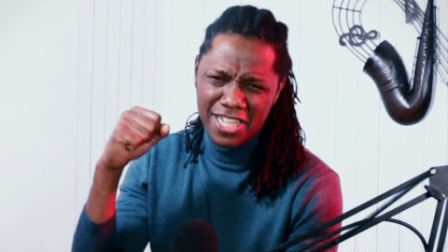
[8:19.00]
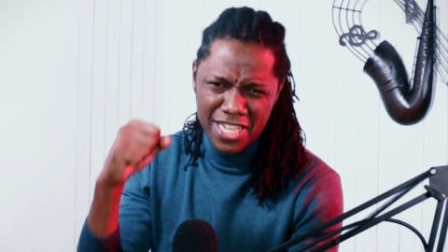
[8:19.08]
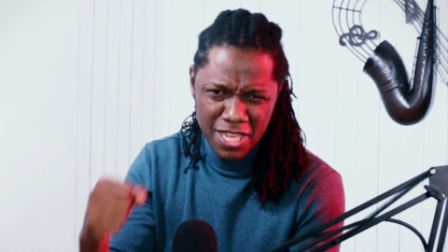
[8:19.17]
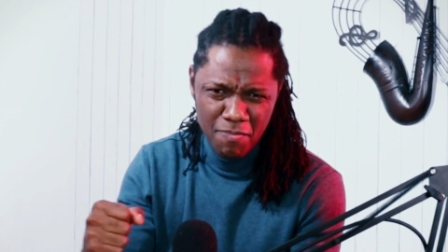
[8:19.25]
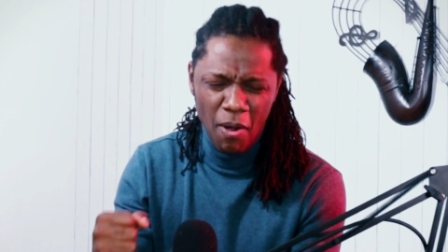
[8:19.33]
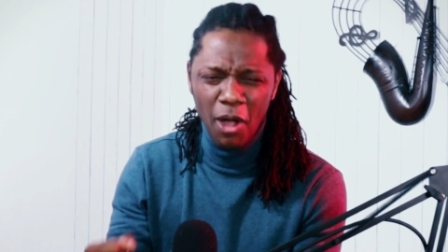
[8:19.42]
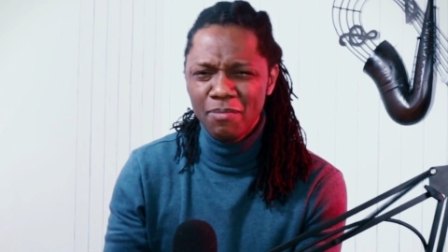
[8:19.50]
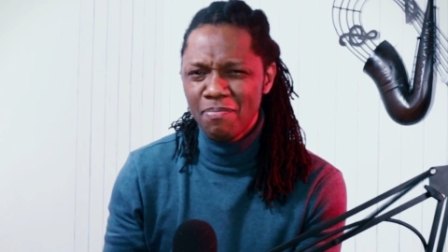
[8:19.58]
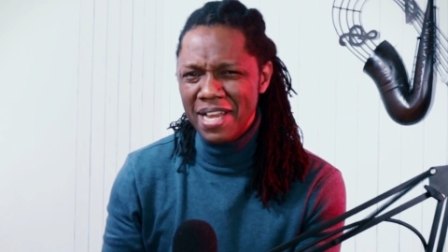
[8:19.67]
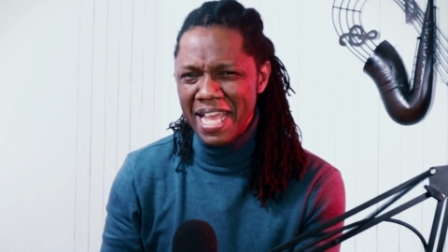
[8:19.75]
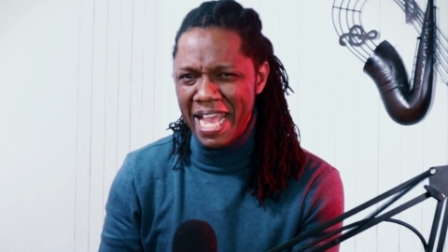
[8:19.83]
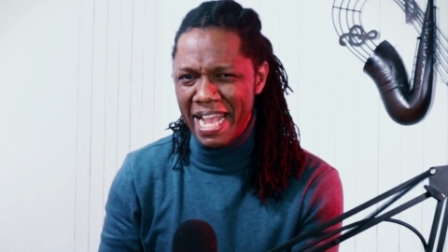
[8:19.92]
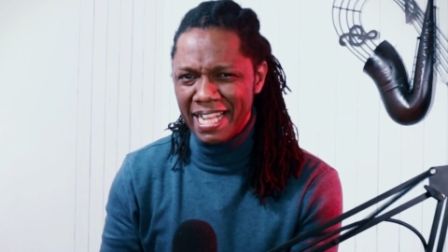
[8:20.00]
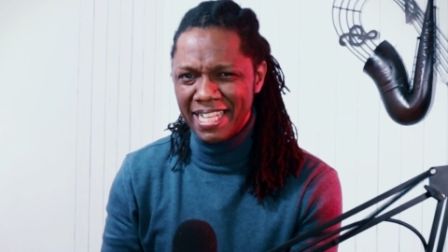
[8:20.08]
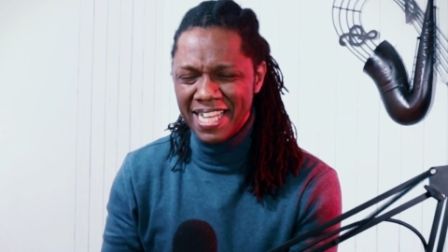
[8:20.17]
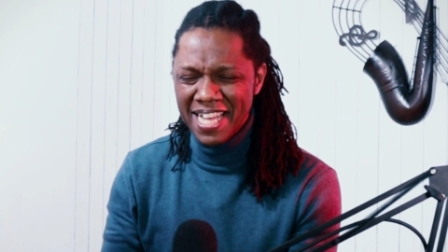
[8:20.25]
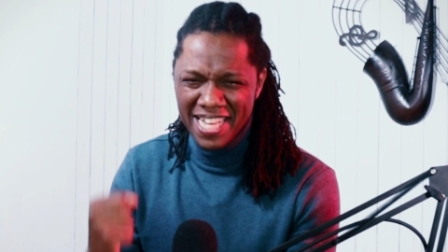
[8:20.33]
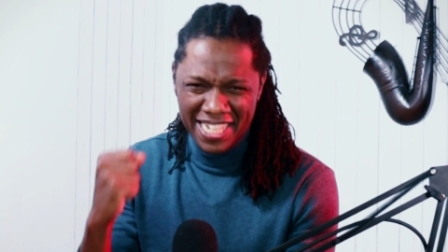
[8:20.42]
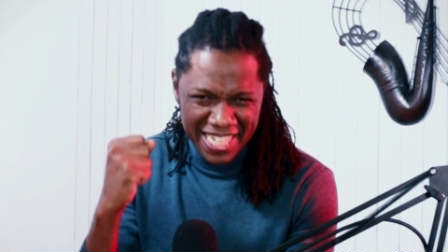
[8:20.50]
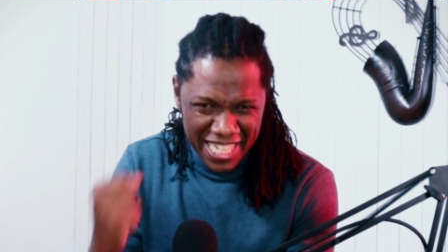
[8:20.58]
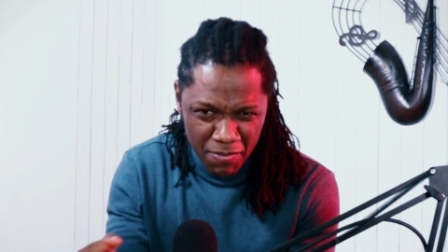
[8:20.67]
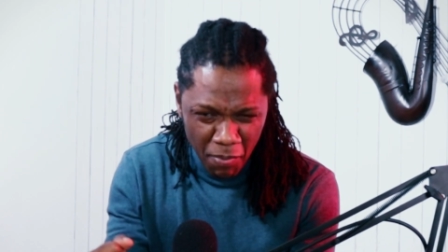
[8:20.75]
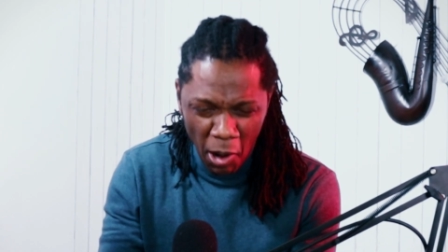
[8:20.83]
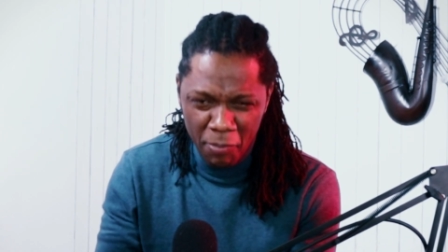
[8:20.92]
keep on playing.
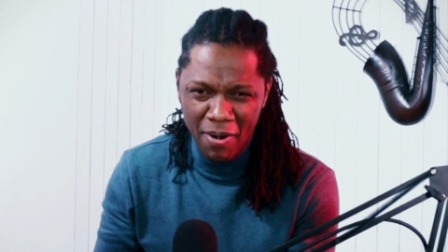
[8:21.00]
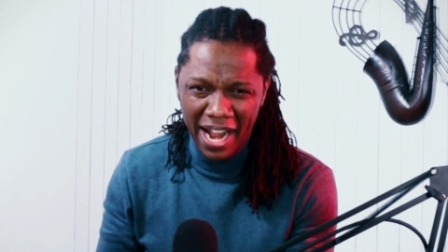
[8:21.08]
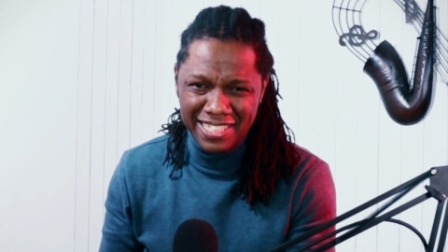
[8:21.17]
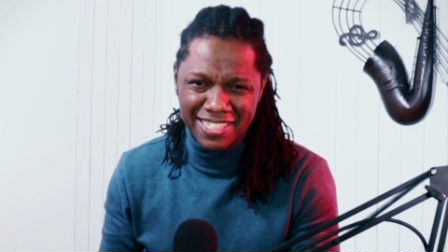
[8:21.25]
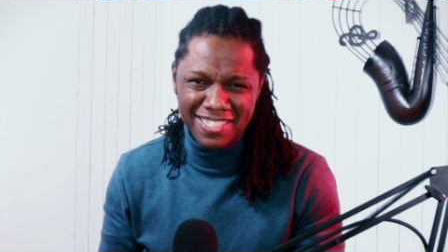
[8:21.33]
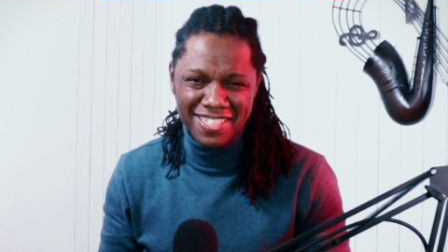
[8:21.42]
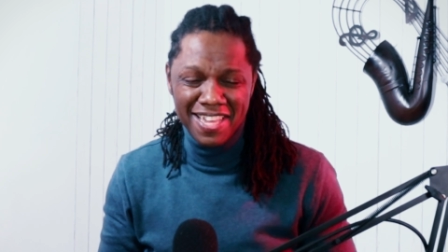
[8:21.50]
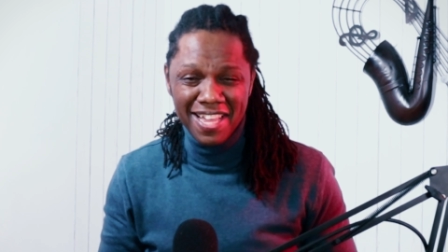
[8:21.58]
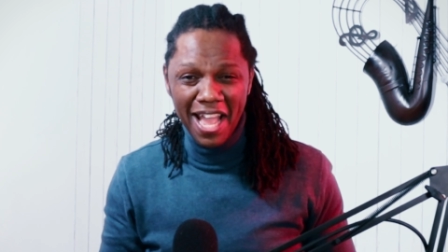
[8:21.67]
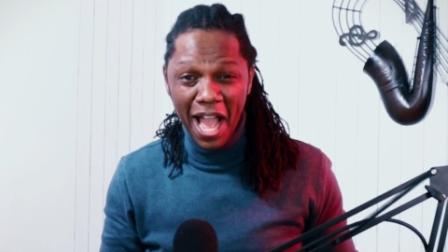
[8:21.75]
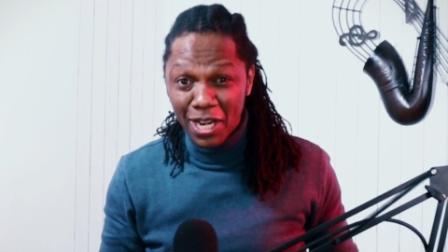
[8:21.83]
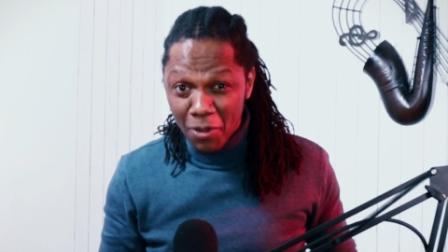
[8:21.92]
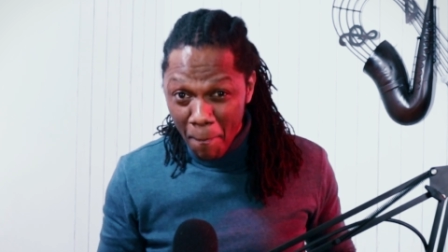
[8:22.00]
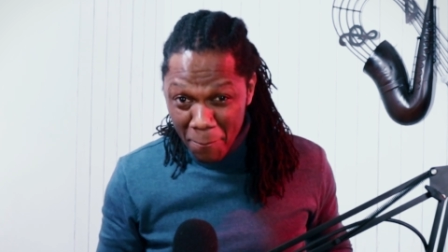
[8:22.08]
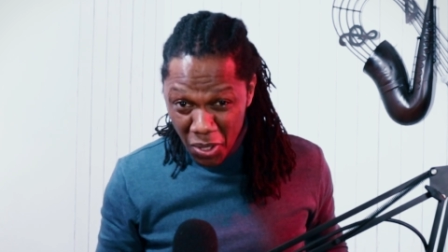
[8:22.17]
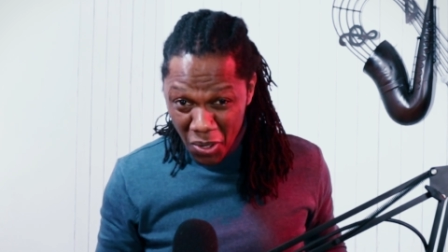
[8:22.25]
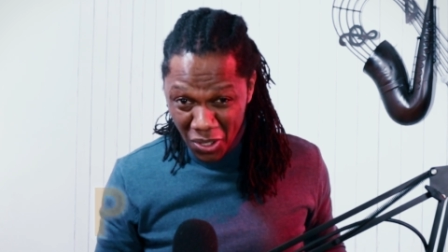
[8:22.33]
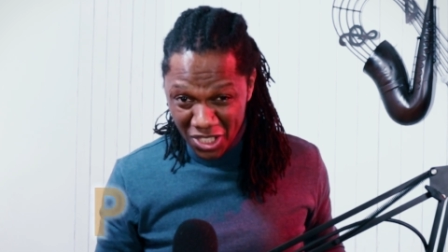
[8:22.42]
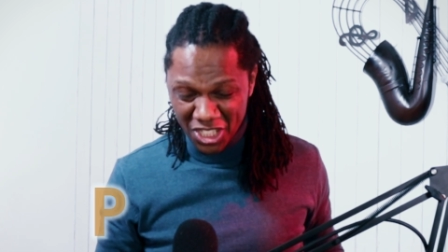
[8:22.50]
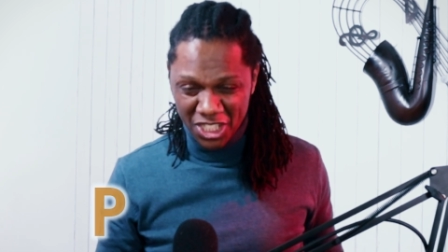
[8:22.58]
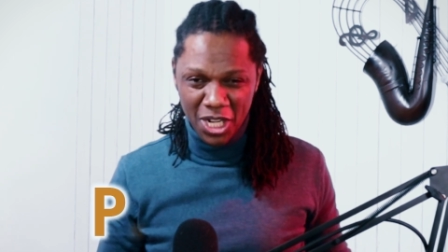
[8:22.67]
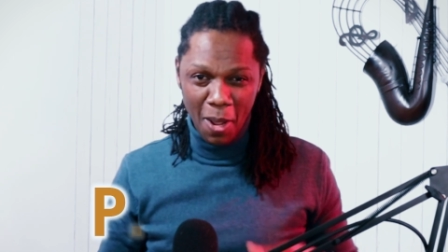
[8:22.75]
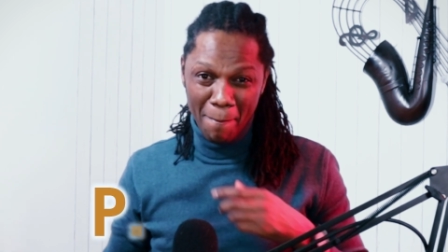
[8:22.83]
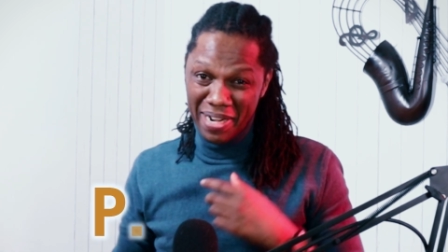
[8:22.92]
Keep on practicing and
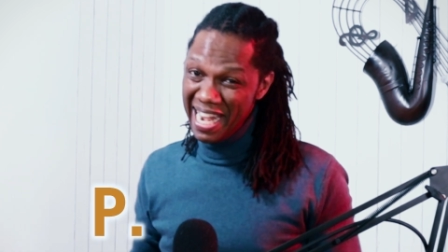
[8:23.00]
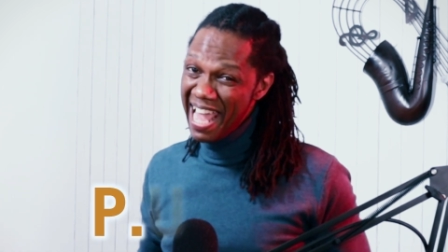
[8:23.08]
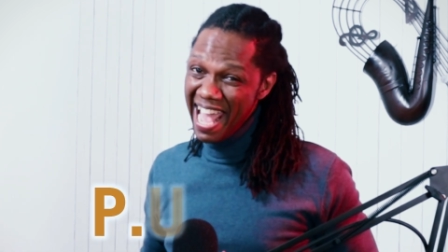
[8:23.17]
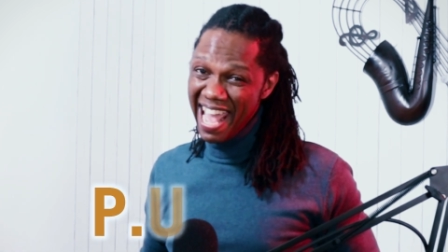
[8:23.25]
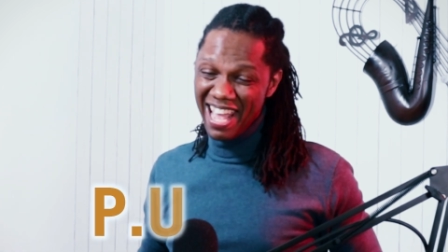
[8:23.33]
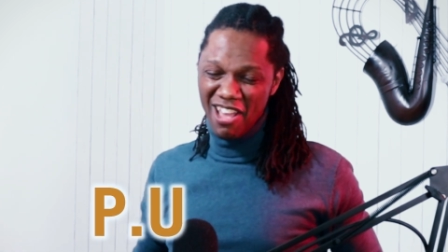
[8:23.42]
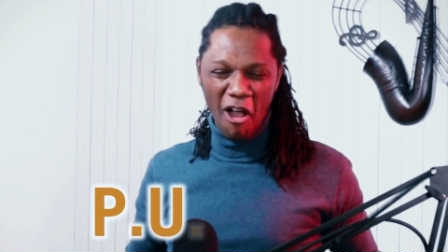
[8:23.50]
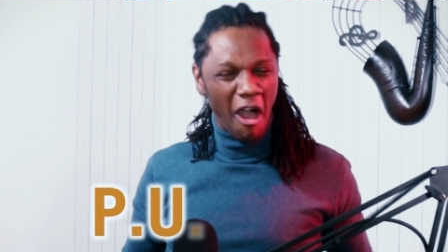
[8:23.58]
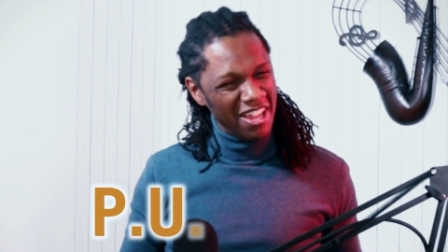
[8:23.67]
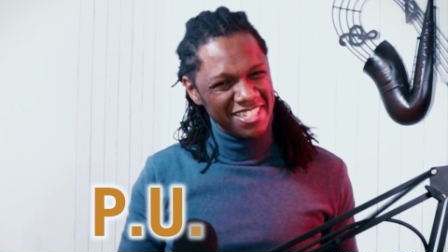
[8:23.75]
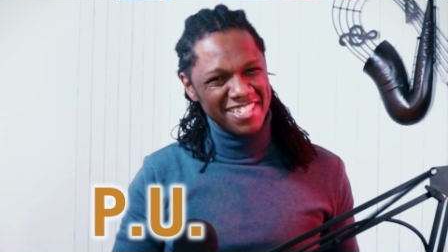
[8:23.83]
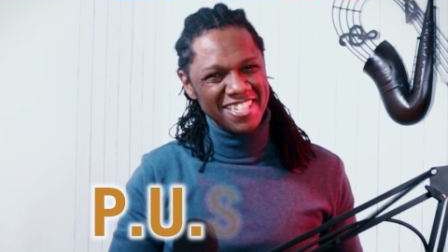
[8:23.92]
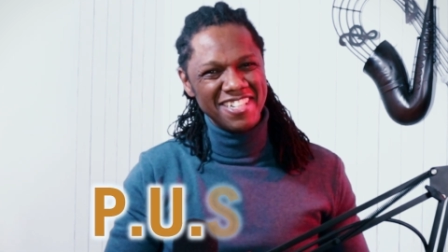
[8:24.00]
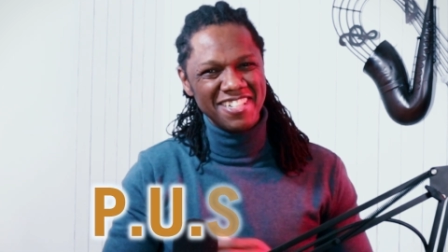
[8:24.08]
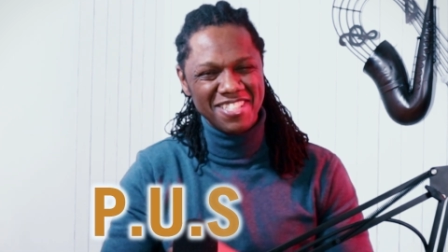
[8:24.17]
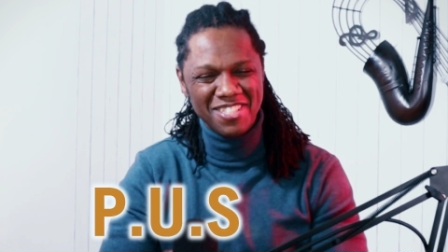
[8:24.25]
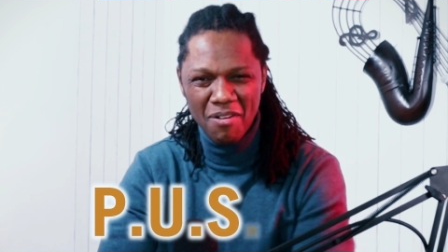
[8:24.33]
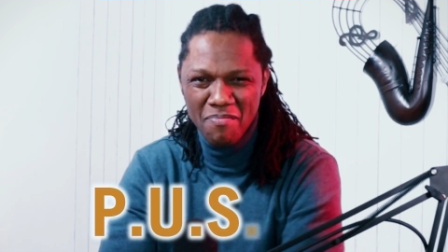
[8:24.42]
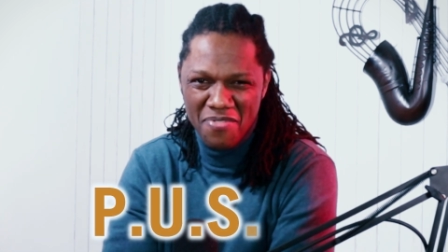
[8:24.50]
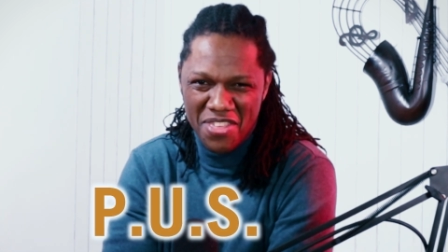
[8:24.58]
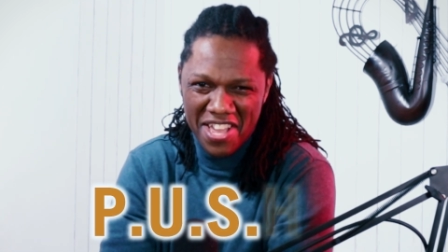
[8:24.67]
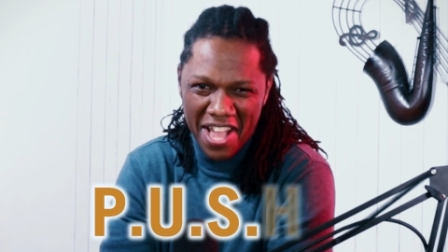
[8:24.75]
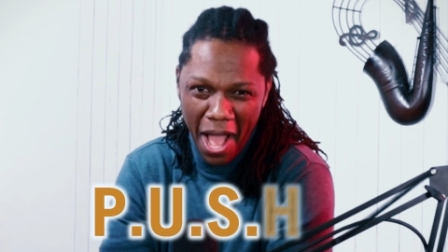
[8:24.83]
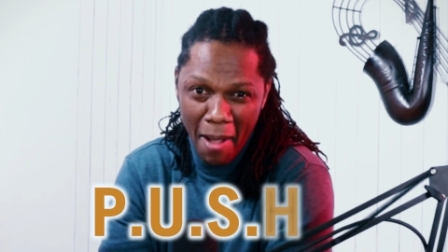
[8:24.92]
play until
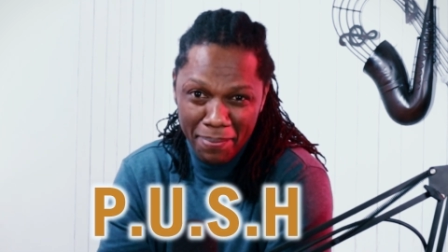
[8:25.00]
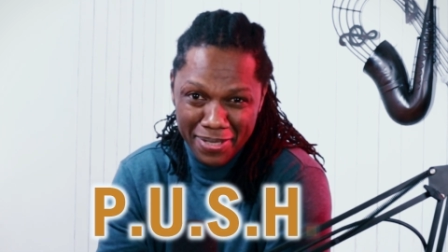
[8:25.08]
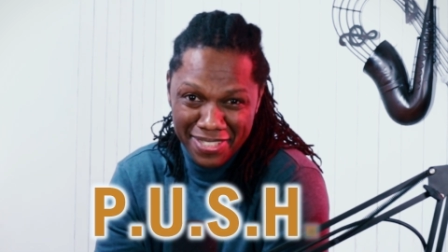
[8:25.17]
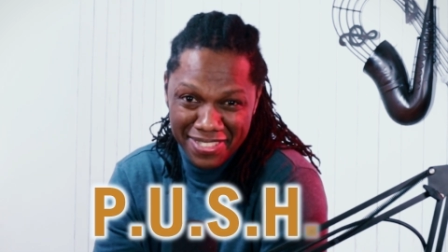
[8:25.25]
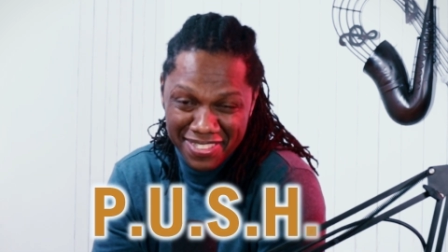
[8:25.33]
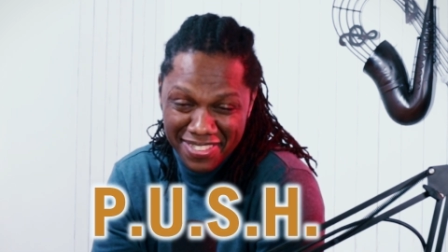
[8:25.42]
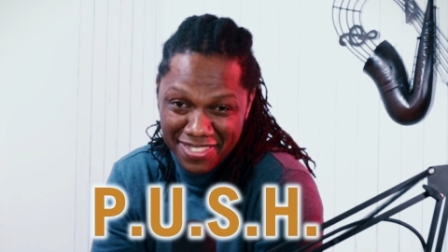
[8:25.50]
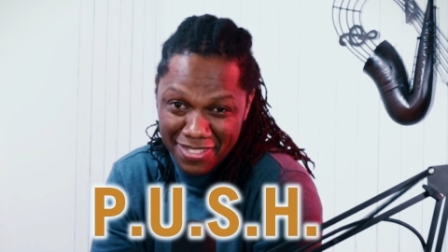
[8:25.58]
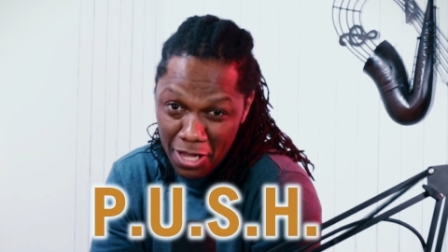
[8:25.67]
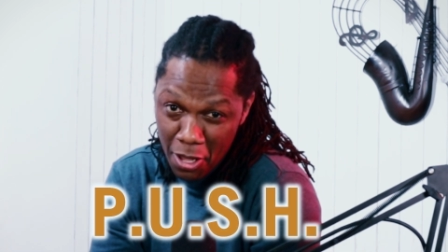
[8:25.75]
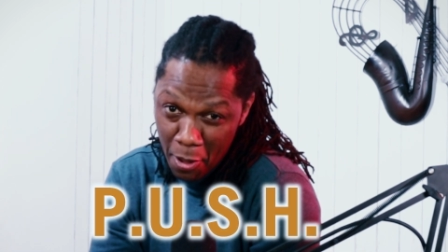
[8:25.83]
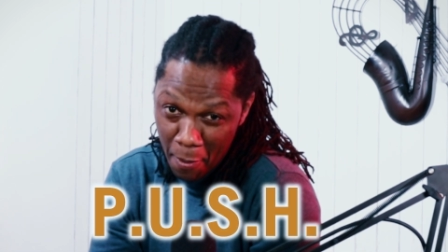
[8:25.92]
something happens.